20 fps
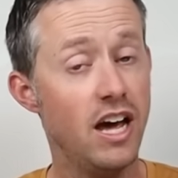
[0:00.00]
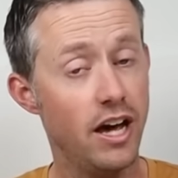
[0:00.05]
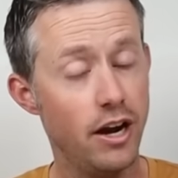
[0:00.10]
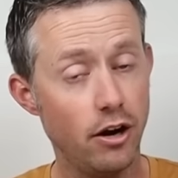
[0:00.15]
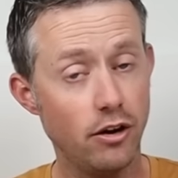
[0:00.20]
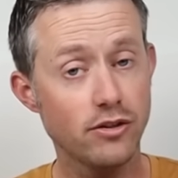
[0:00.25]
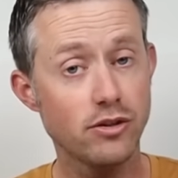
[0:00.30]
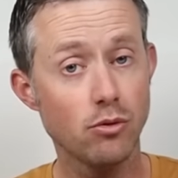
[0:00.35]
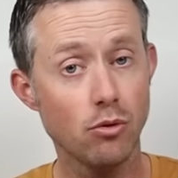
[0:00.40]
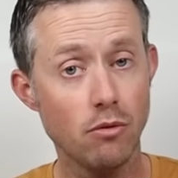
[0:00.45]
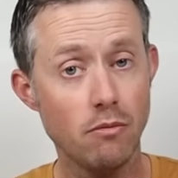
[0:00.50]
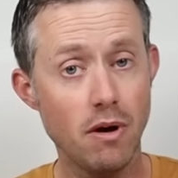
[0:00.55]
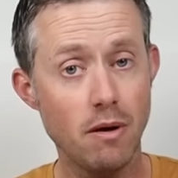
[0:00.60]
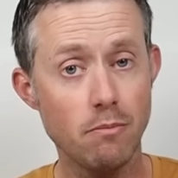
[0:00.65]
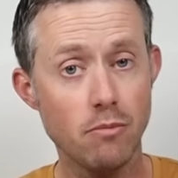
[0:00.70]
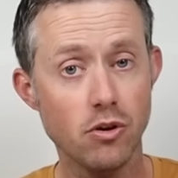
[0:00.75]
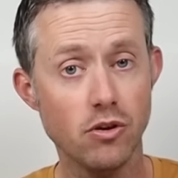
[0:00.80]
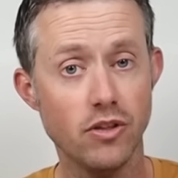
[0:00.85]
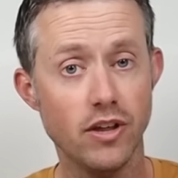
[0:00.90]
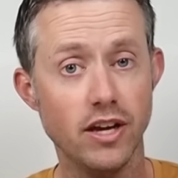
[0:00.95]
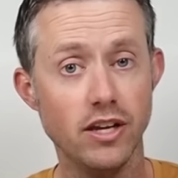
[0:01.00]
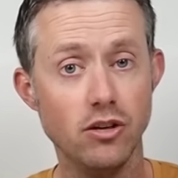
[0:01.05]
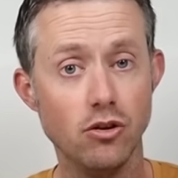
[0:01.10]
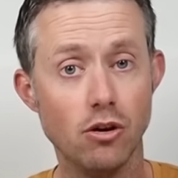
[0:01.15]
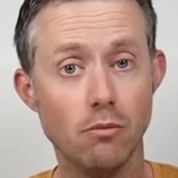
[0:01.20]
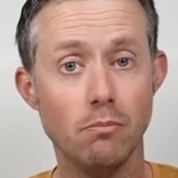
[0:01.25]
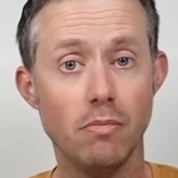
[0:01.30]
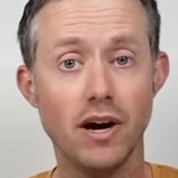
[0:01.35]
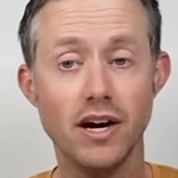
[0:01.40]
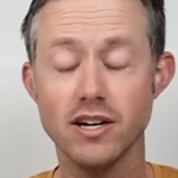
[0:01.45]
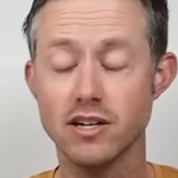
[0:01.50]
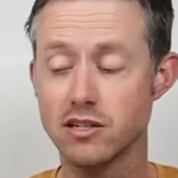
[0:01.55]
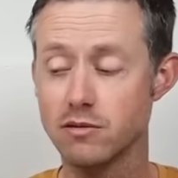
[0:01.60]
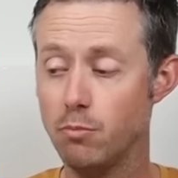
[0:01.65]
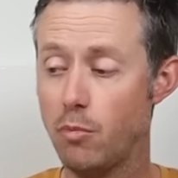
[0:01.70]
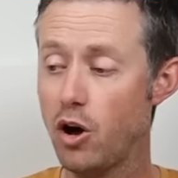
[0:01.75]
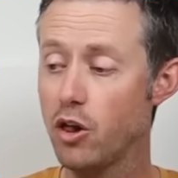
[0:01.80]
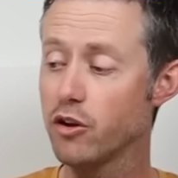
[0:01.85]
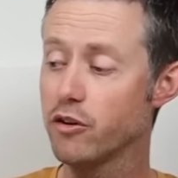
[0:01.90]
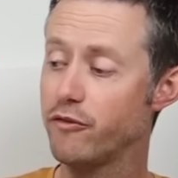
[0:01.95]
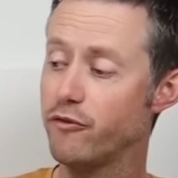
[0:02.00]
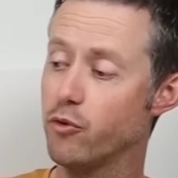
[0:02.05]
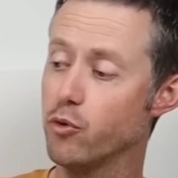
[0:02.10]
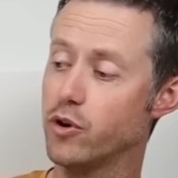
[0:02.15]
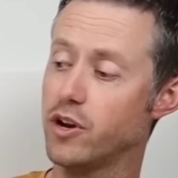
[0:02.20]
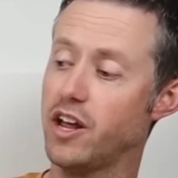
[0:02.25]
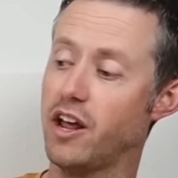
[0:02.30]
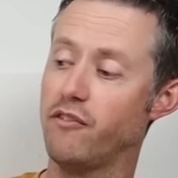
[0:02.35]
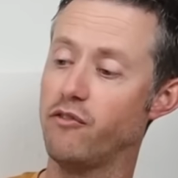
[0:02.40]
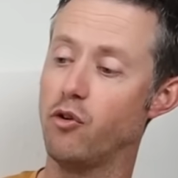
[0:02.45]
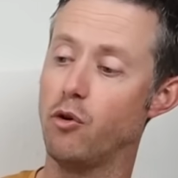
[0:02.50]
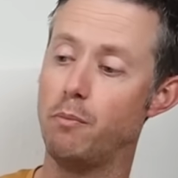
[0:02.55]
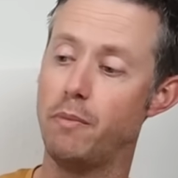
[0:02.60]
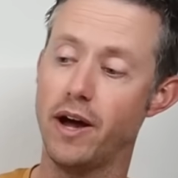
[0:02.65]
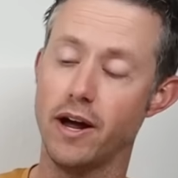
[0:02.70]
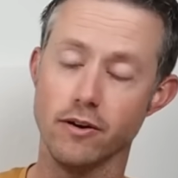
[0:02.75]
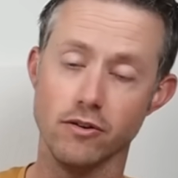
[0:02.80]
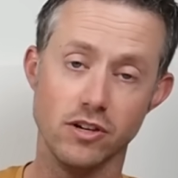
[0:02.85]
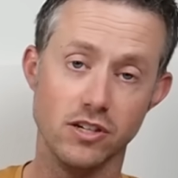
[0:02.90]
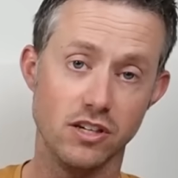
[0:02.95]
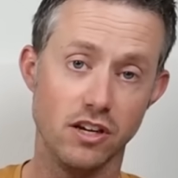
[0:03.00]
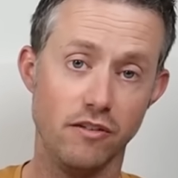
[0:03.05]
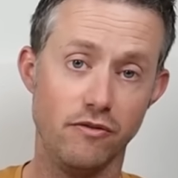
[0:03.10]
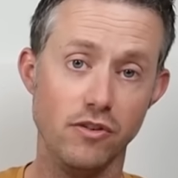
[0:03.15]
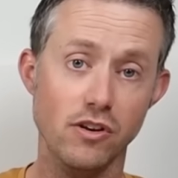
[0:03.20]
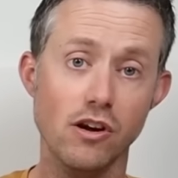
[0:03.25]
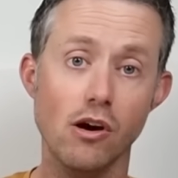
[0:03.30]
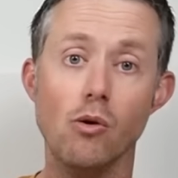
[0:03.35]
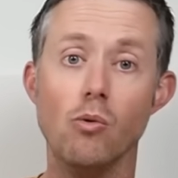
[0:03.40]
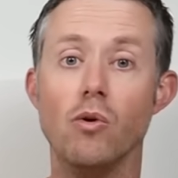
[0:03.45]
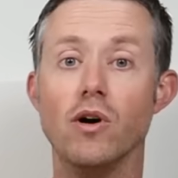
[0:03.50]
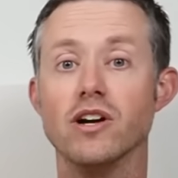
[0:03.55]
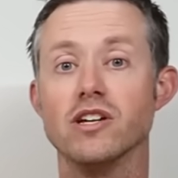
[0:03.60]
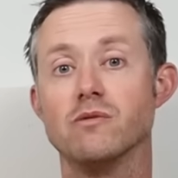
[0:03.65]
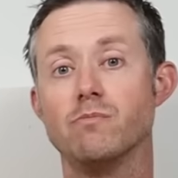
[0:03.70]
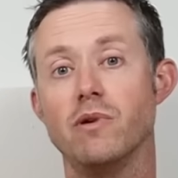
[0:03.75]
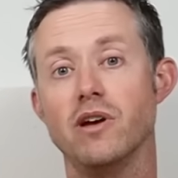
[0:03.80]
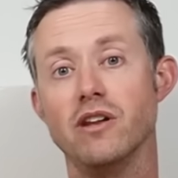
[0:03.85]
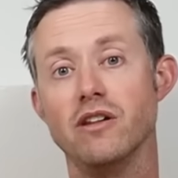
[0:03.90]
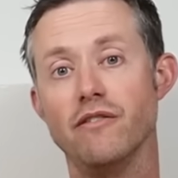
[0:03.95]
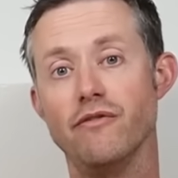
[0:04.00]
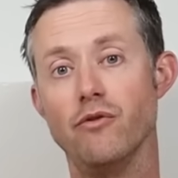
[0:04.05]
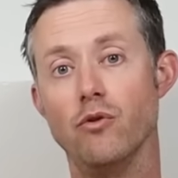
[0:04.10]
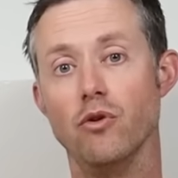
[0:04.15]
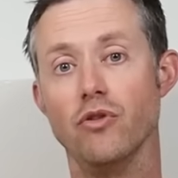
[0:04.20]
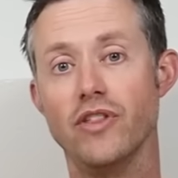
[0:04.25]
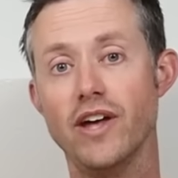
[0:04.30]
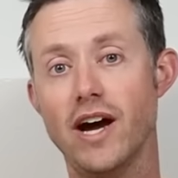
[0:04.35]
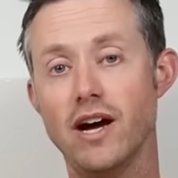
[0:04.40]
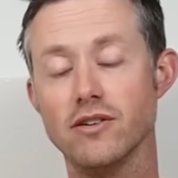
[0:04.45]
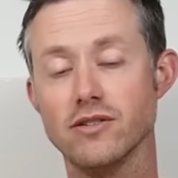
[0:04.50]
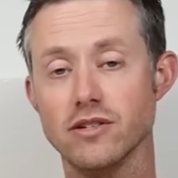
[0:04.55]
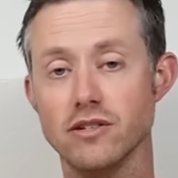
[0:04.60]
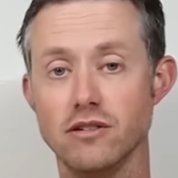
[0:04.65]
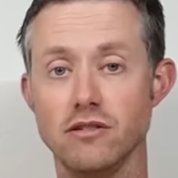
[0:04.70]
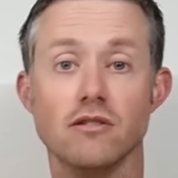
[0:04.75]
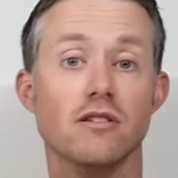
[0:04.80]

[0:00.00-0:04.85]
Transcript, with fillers: And also remember that you can buy smaller 48 volt batteries if you don't want to spend the full 1,000.